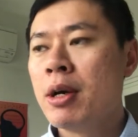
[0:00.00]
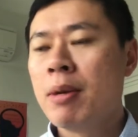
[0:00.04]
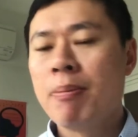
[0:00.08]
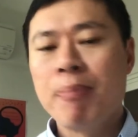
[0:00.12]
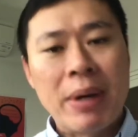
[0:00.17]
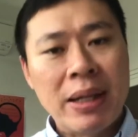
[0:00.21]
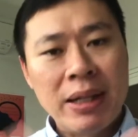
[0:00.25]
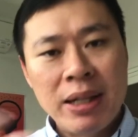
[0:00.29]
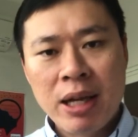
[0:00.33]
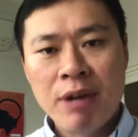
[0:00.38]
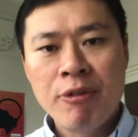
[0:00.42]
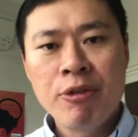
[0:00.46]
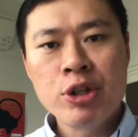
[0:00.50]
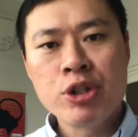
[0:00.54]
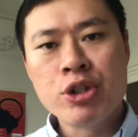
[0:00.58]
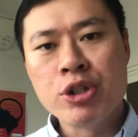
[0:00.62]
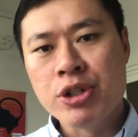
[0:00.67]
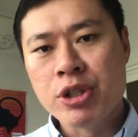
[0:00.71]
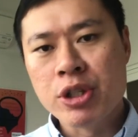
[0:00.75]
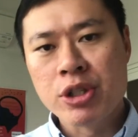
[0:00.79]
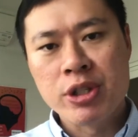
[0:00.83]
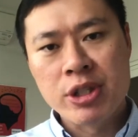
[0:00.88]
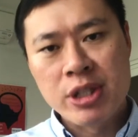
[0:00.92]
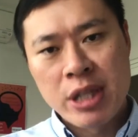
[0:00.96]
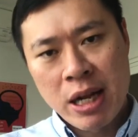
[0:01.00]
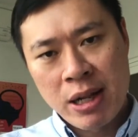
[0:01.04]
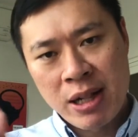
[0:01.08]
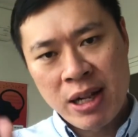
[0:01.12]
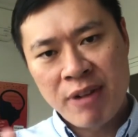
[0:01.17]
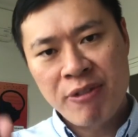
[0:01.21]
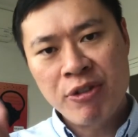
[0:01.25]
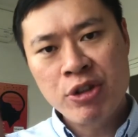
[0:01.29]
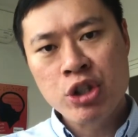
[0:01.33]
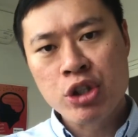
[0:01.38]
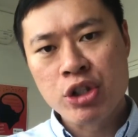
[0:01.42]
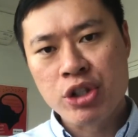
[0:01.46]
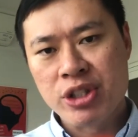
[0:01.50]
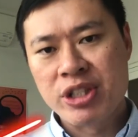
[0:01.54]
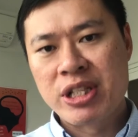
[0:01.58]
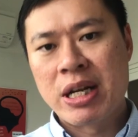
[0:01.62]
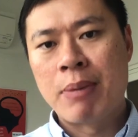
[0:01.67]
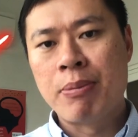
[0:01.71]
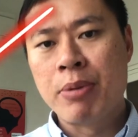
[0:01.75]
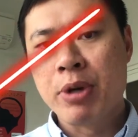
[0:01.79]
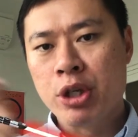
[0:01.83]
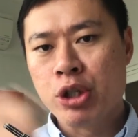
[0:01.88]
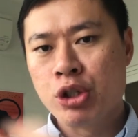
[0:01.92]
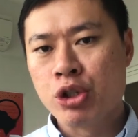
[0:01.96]
But leverage is a, leverage is a
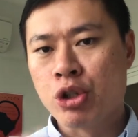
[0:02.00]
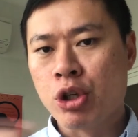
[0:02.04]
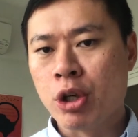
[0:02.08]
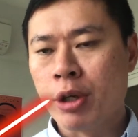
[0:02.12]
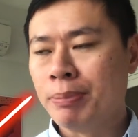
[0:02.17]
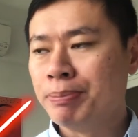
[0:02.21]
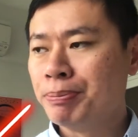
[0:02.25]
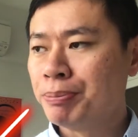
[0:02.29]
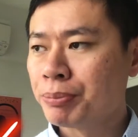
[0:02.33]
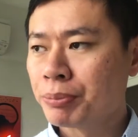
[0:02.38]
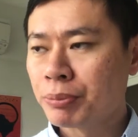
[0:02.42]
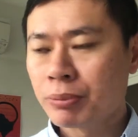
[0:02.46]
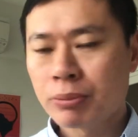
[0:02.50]
double-edged sword.